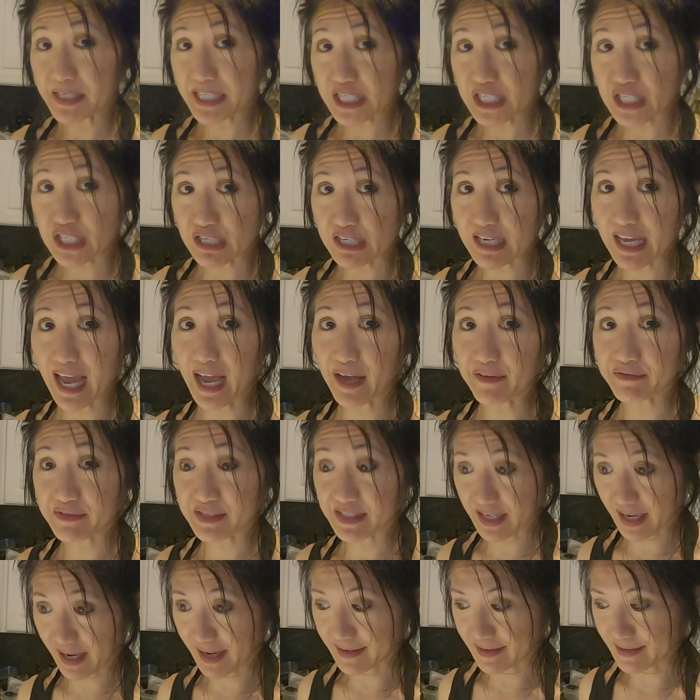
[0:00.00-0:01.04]
should have
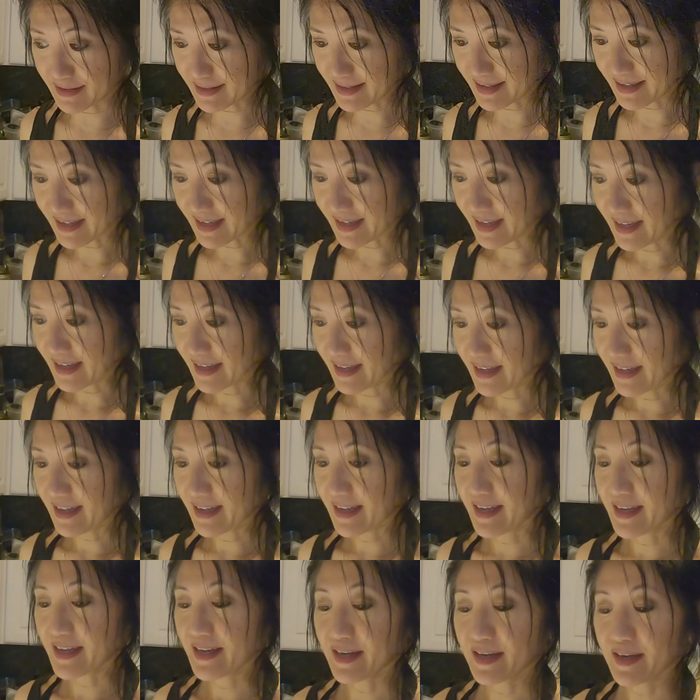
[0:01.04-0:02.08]
done.
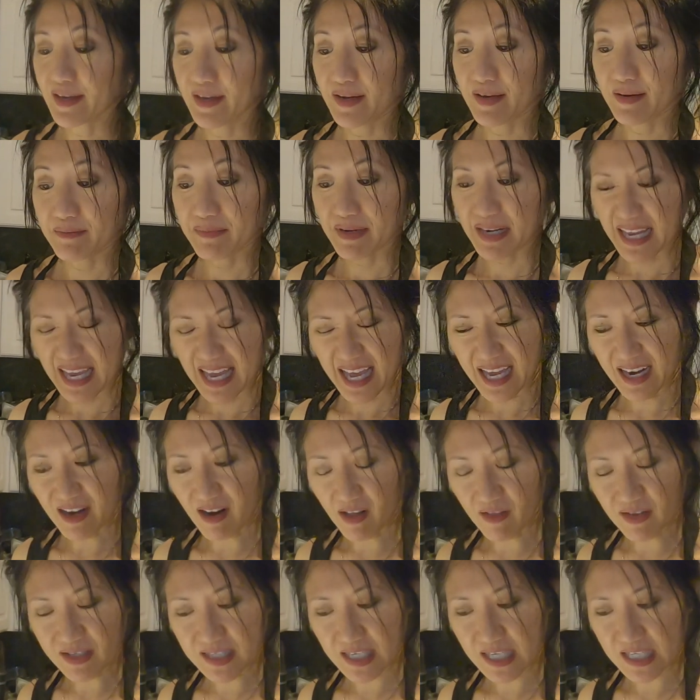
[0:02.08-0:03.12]
But I had
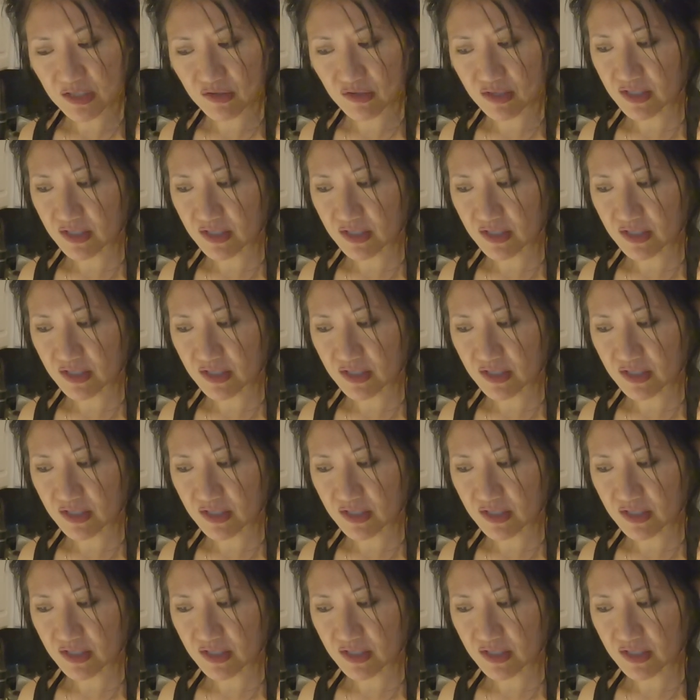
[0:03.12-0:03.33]
all this extra